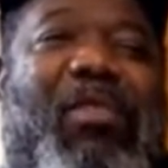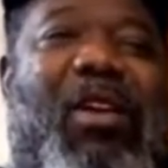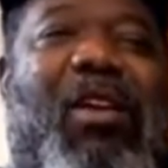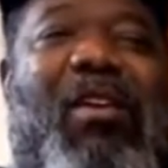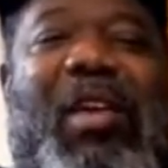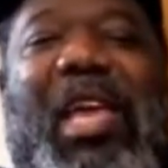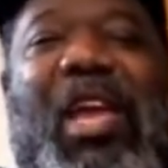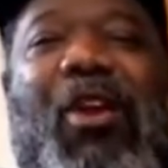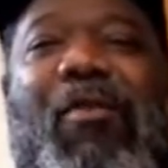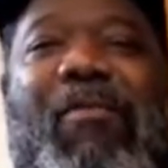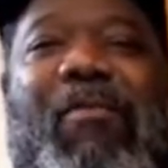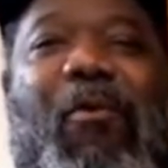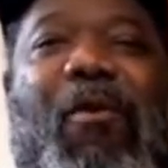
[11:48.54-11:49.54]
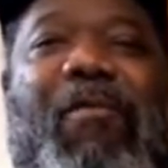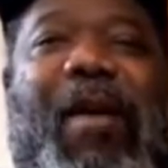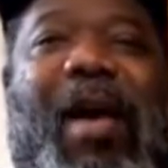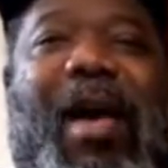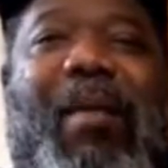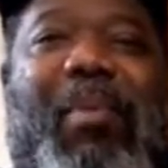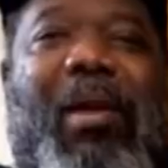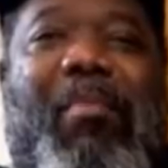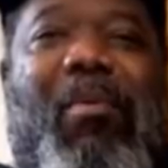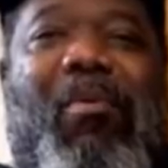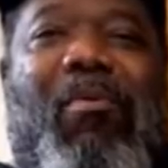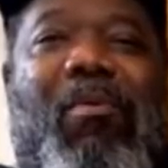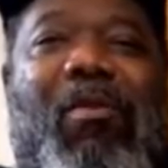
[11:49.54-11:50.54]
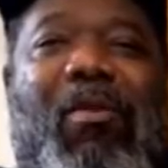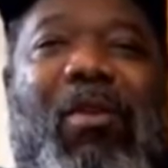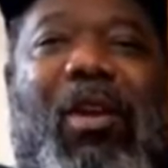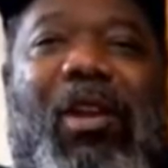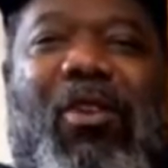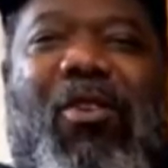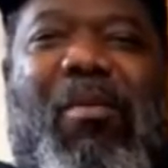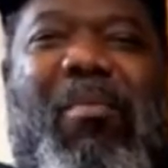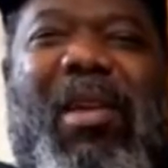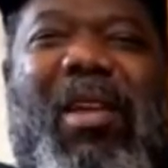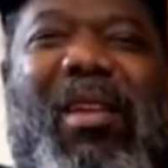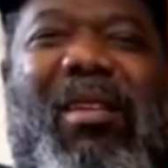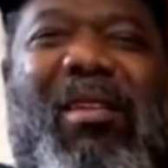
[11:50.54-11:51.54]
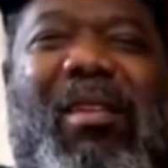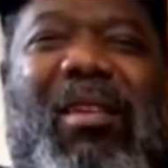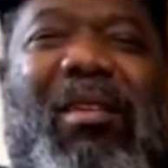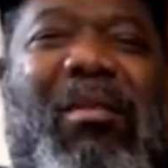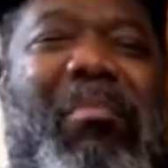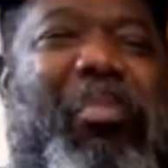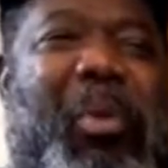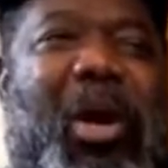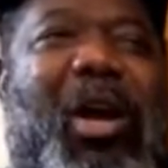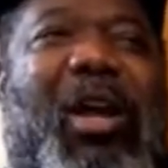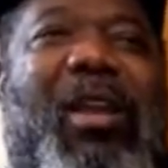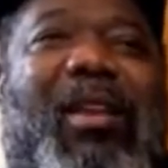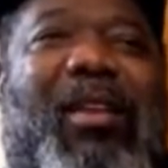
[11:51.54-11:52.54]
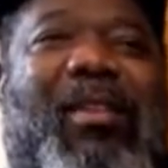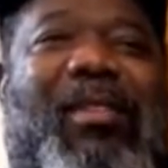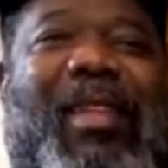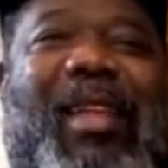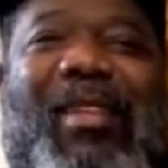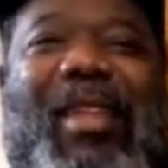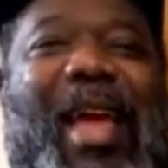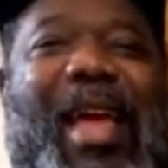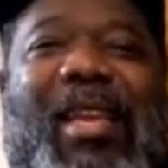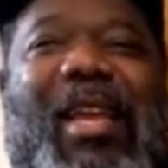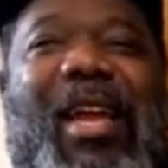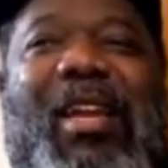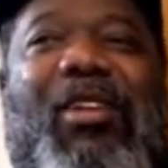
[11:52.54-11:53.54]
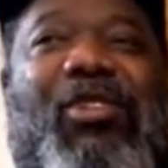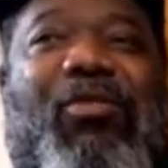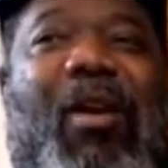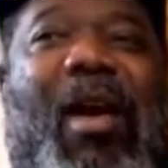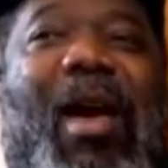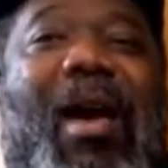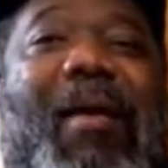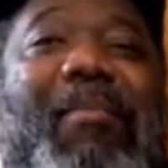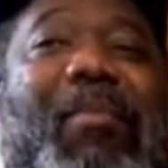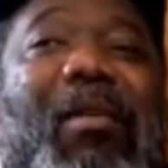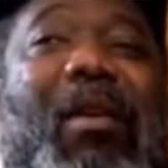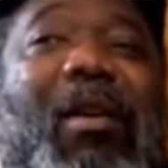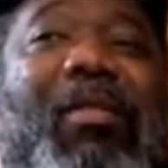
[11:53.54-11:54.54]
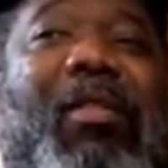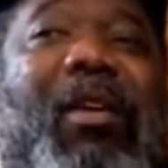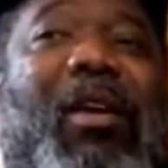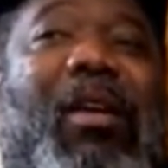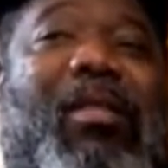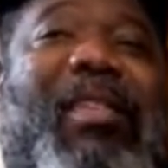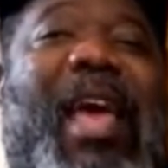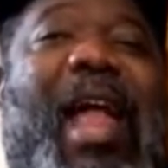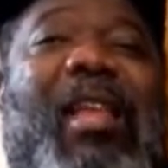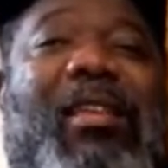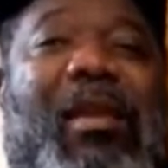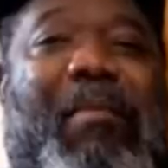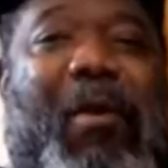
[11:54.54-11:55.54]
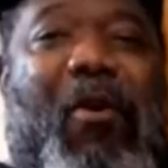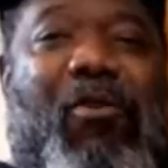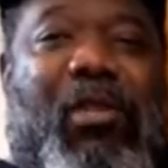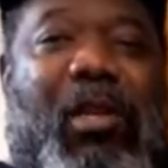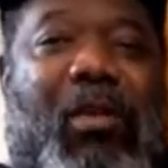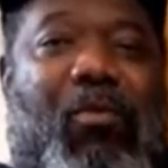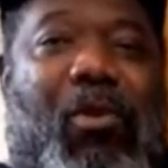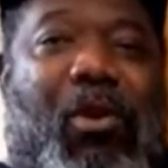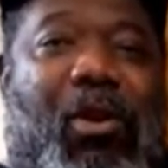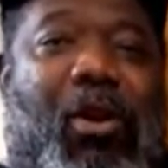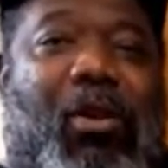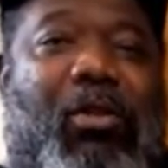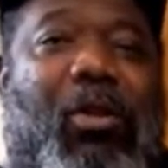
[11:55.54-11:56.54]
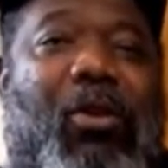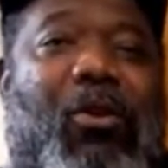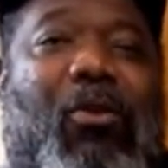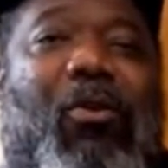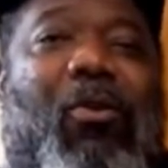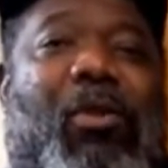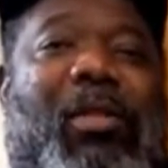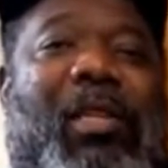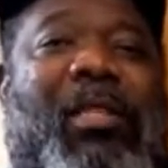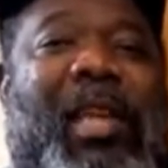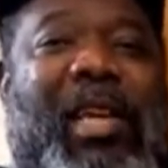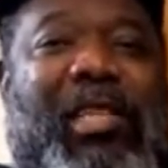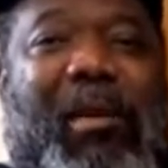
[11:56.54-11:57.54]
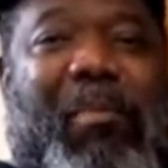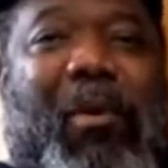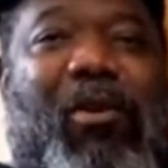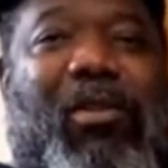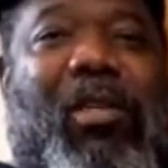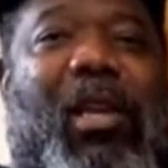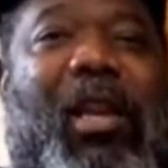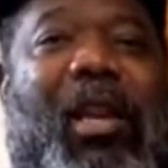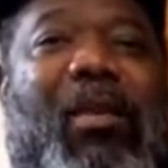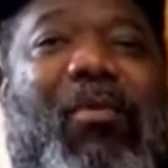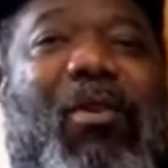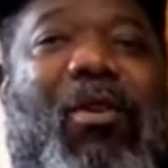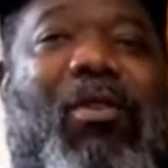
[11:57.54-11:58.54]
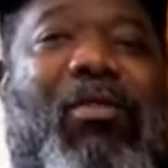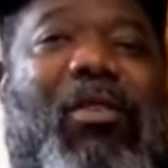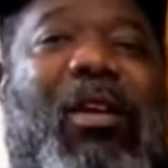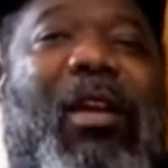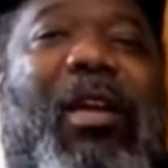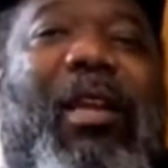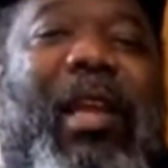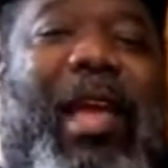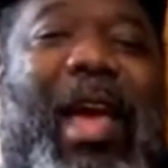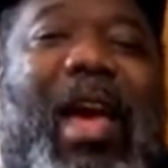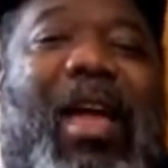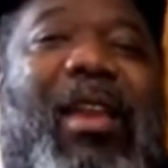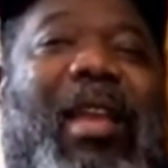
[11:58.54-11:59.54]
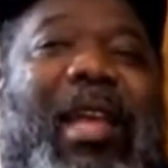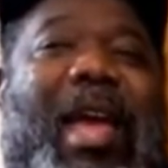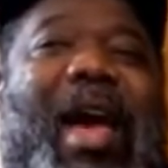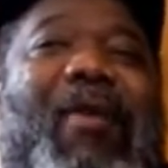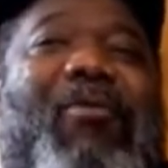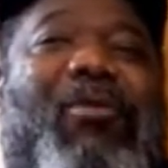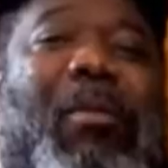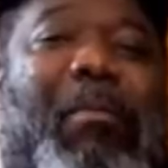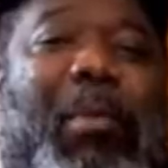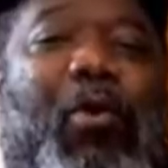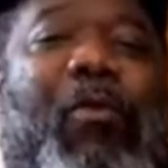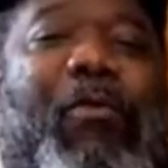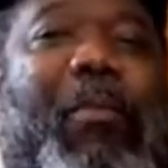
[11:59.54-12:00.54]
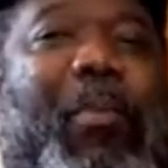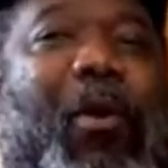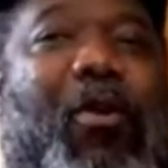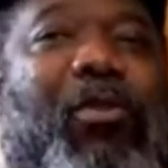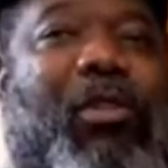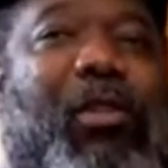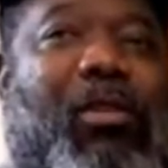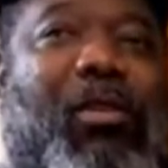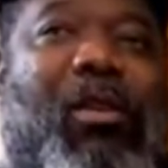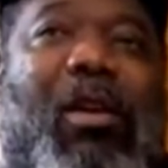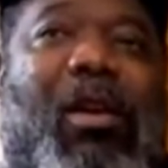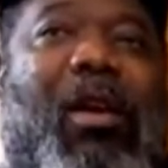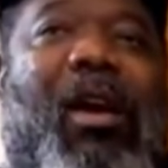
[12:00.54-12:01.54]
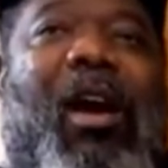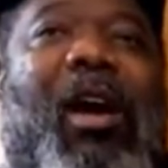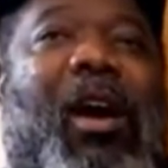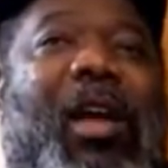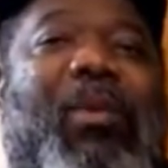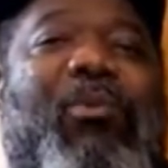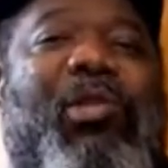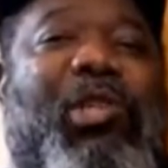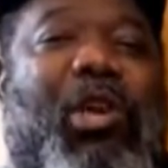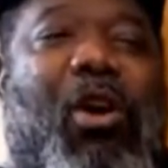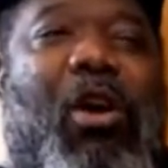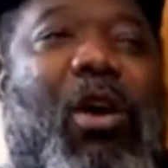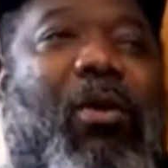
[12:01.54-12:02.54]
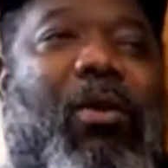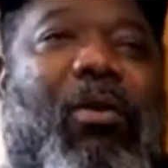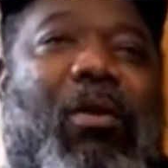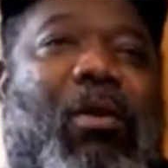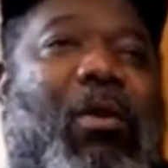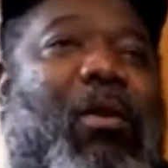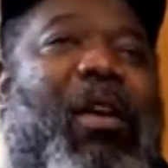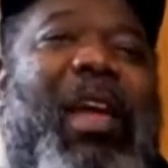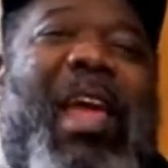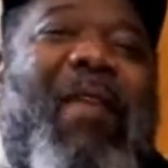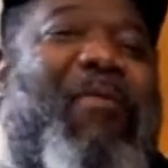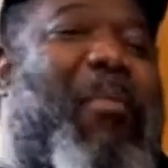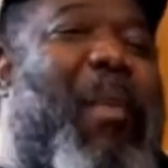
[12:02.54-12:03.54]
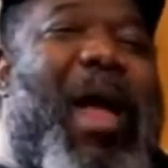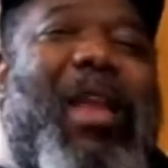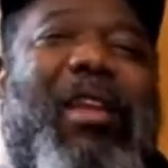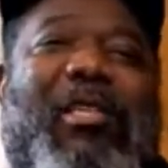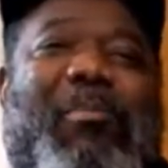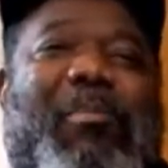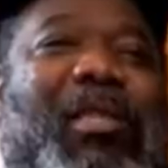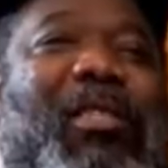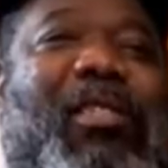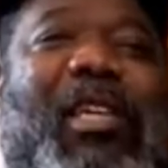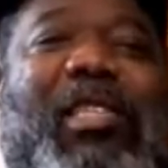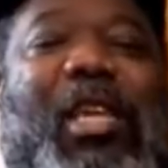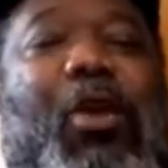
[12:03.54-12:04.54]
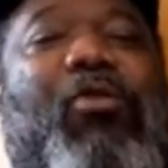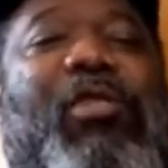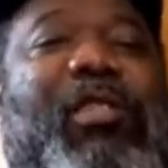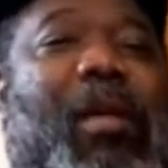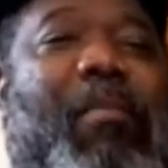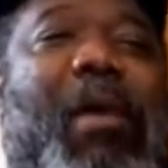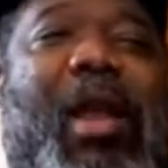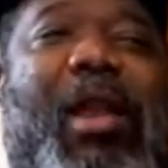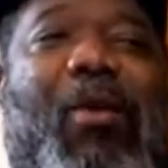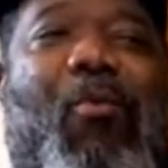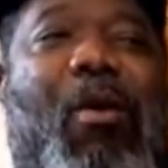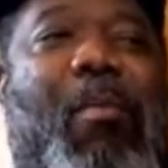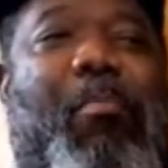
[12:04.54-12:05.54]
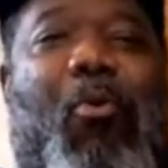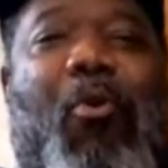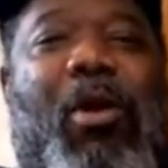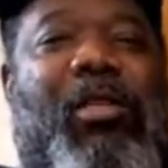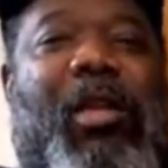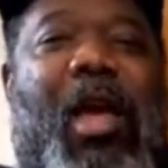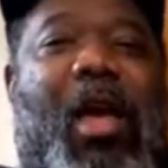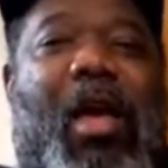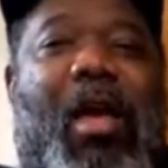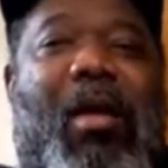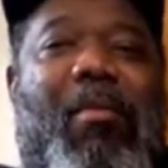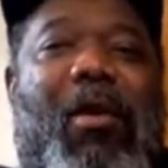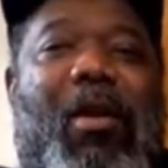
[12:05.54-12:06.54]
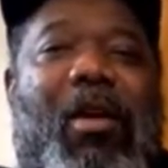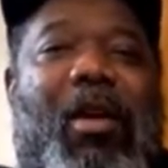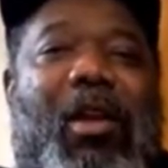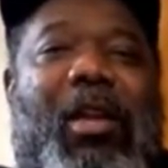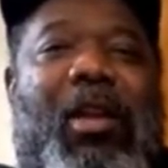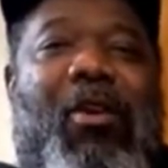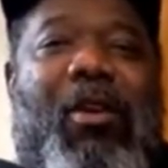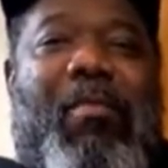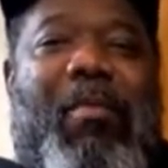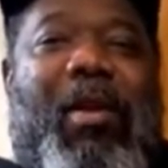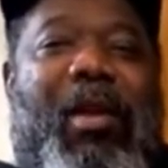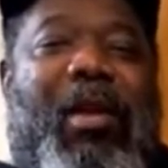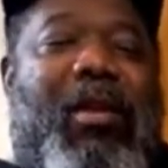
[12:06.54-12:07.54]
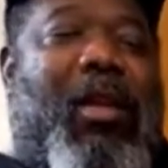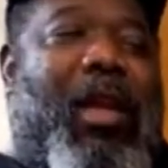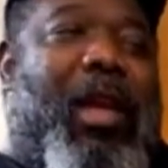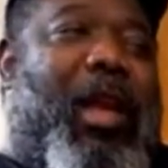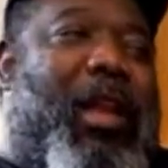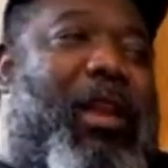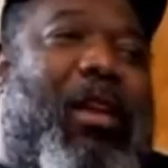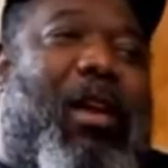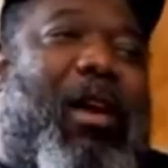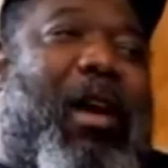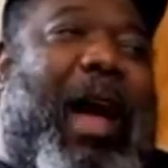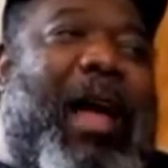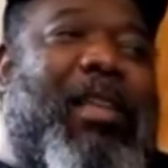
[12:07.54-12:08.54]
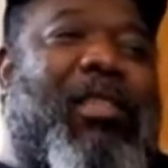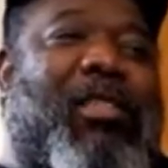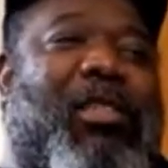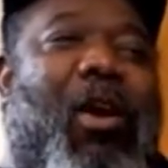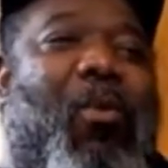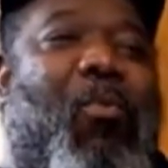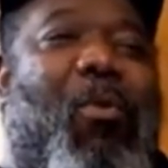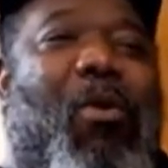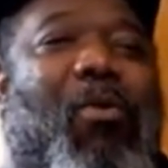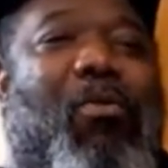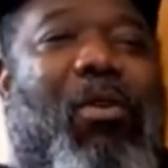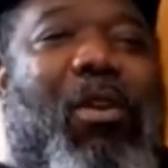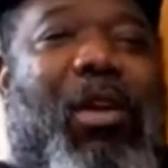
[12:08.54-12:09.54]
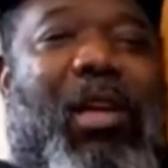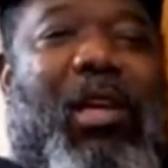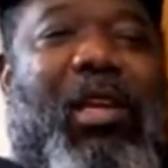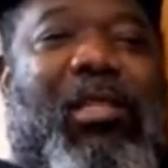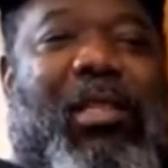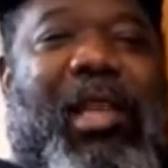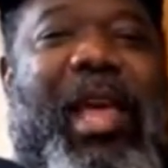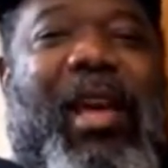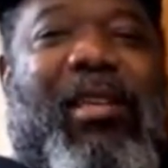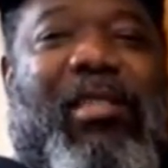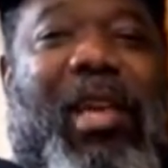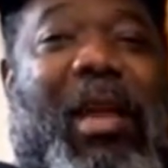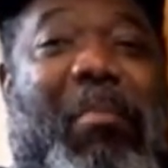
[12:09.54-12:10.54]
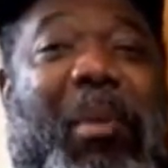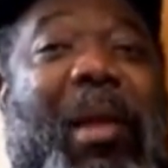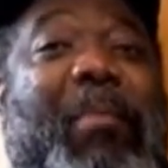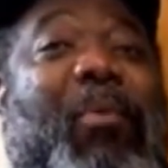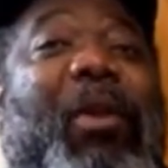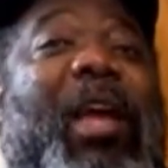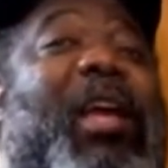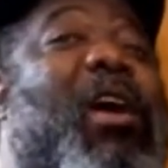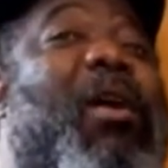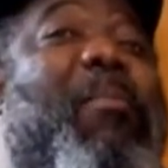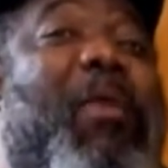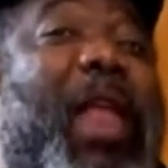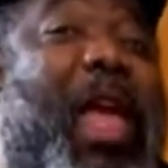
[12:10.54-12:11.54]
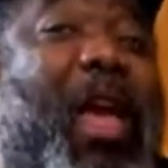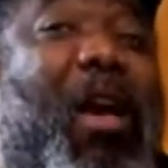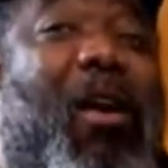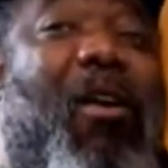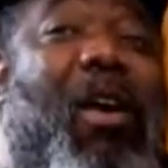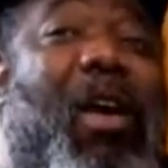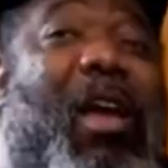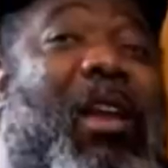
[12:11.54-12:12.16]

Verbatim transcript: you know, he hurt four or five people. You know what I mean? But th- that doesn't describe the talented person he was or the decent person that he was. The guy, the guy was a beautiful person. Uh, he was young. Everybody in business has hurt somebody at one point in time. You know what I mean? And uh, I just don't want his legacy and people that come now.